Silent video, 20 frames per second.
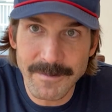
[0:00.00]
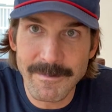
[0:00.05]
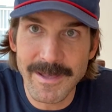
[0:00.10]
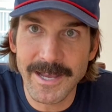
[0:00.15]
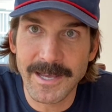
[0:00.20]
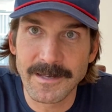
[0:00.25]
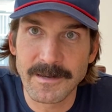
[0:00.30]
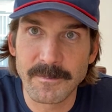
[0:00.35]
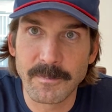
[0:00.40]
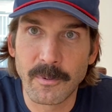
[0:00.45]

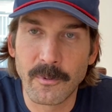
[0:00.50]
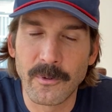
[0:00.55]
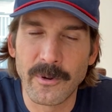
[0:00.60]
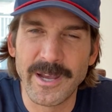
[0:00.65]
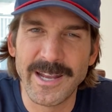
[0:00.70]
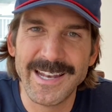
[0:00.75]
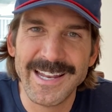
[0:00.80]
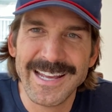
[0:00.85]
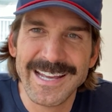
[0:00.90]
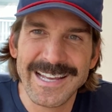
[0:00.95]
make it a
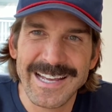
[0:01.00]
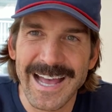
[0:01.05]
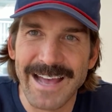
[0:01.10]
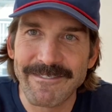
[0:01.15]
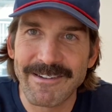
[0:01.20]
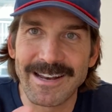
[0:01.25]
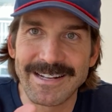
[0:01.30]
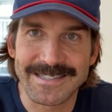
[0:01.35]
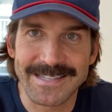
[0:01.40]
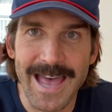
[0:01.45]
point. I've
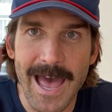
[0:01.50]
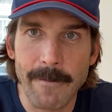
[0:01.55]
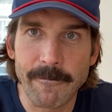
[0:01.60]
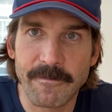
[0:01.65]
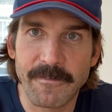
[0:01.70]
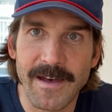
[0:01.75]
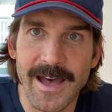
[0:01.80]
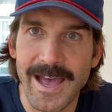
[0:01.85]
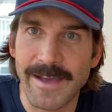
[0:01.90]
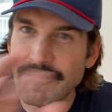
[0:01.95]
got a top
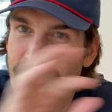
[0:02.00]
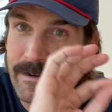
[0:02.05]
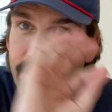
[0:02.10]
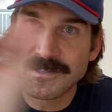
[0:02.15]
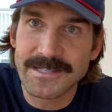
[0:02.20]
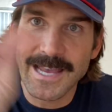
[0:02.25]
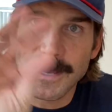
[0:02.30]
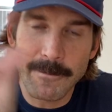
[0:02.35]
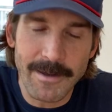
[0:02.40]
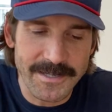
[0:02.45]
5, and every
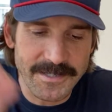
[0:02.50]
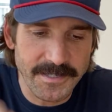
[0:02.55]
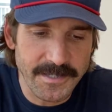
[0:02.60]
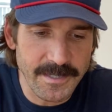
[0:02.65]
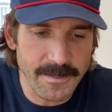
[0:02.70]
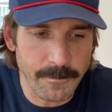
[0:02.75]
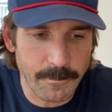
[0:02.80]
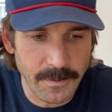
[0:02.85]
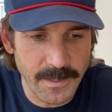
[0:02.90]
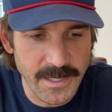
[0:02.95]
time I
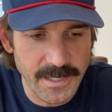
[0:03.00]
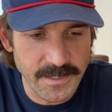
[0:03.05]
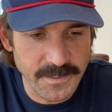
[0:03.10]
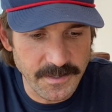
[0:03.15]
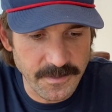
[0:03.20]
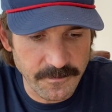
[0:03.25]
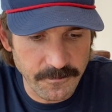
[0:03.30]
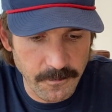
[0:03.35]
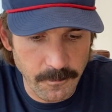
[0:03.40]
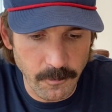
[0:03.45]
see a
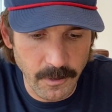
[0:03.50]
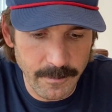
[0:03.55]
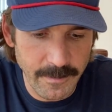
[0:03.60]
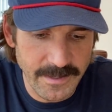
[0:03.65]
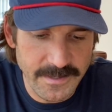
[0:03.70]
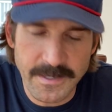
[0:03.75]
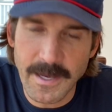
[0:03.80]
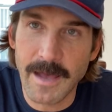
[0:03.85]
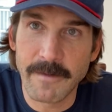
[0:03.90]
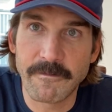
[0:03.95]
piece from one of my
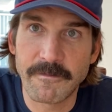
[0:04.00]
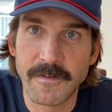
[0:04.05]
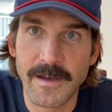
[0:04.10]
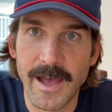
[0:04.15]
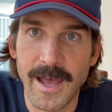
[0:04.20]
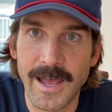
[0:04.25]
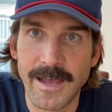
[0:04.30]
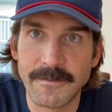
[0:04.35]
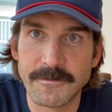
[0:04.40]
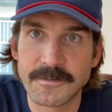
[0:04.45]
top
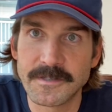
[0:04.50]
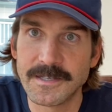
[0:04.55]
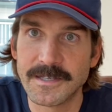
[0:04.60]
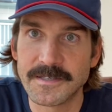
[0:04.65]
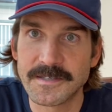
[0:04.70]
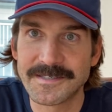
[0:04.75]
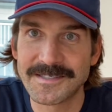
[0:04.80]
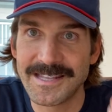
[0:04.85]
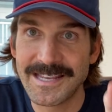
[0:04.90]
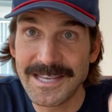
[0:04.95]
5s,
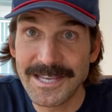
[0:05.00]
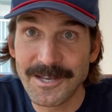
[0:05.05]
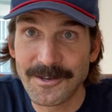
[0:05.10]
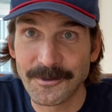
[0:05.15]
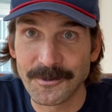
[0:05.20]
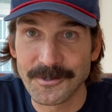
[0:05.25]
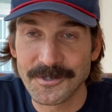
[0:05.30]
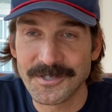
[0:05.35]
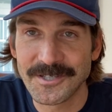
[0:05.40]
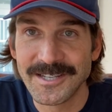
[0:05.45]
it's the
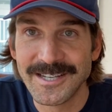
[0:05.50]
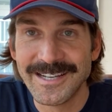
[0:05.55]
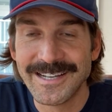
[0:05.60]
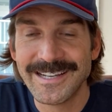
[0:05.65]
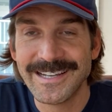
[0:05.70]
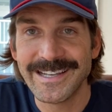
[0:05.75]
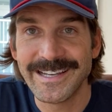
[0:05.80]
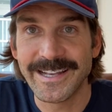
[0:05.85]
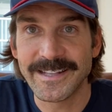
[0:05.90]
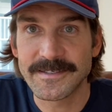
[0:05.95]
Eagles,
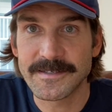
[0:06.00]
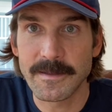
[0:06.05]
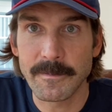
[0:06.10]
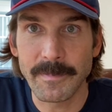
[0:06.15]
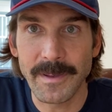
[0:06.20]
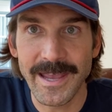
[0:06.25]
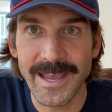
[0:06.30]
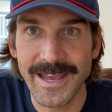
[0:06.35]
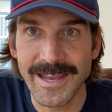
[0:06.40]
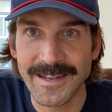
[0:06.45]
it's the
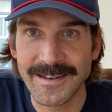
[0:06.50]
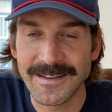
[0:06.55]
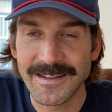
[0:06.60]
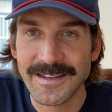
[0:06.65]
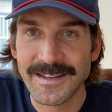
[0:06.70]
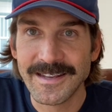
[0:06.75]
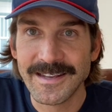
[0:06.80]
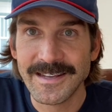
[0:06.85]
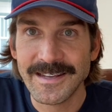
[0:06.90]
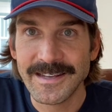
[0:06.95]
band,
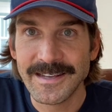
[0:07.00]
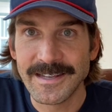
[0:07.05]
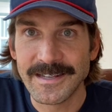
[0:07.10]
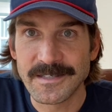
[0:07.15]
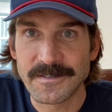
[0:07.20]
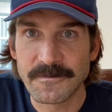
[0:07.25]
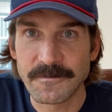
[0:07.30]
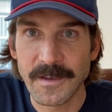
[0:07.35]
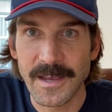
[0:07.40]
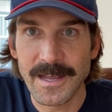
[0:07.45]

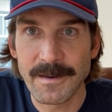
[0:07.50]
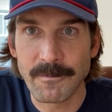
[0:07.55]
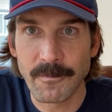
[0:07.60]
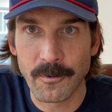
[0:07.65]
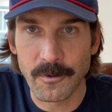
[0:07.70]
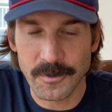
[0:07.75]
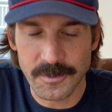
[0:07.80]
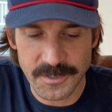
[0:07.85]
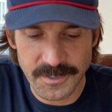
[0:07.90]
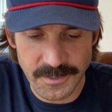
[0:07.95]
it's Van
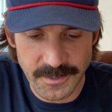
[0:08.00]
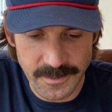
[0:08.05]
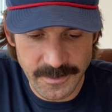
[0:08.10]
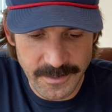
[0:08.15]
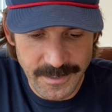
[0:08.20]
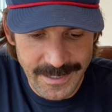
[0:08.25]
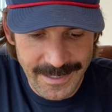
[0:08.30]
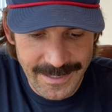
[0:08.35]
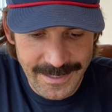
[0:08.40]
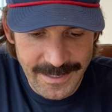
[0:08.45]

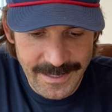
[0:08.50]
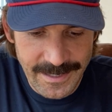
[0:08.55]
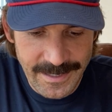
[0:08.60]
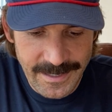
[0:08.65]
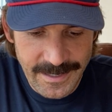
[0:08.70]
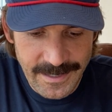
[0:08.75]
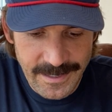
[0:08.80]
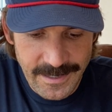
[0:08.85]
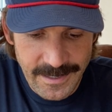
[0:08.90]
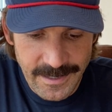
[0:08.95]
Morrison,
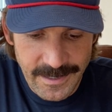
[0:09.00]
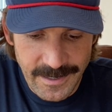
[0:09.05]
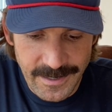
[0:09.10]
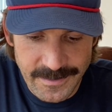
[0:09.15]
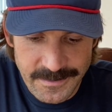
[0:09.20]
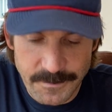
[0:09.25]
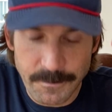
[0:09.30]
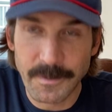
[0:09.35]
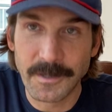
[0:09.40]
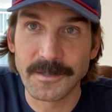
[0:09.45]

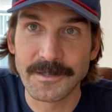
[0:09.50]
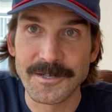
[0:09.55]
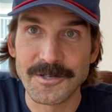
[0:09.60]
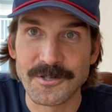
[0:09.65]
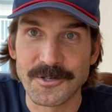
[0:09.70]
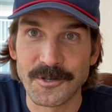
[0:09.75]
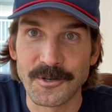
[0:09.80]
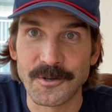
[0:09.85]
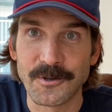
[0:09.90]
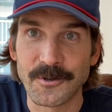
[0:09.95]
it's Billy
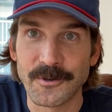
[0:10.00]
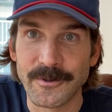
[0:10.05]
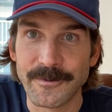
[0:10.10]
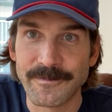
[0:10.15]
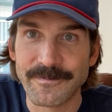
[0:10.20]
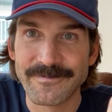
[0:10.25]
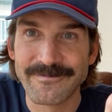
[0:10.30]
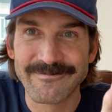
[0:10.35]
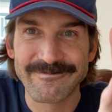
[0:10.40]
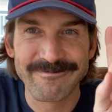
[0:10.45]

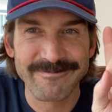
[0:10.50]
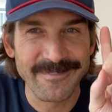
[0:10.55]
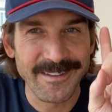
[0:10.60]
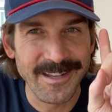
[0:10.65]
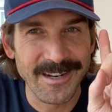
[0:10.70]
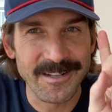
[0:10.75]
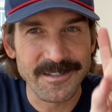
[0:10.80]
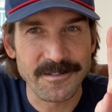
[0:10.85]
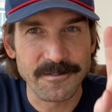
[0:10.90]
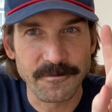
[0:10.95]
Joel,
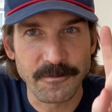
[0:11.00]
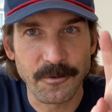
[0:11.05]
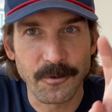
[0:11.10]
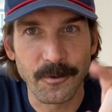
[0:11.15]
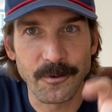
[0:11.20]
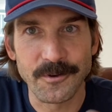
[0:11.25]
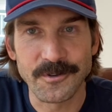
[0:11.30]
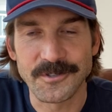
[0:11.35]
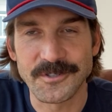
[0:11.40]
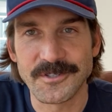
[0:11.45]
and it's, of
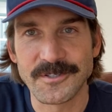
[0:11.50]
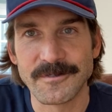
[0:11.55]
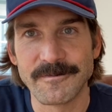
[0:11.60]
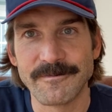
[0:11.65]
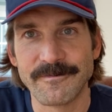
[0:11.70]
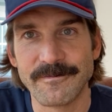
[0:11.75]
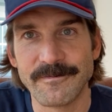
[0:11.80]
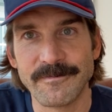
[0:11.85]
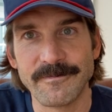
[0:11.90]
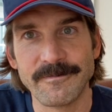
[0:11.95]
course,
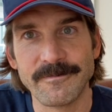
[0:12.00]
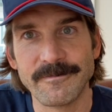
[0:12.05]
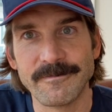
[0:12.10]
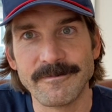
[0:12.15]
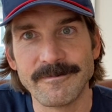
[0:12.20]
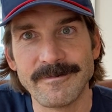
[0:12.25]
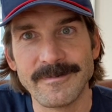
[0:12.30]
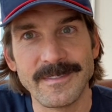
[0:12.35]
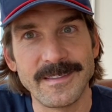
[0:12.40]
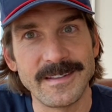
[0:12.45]

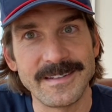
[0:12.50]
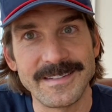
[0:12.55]
the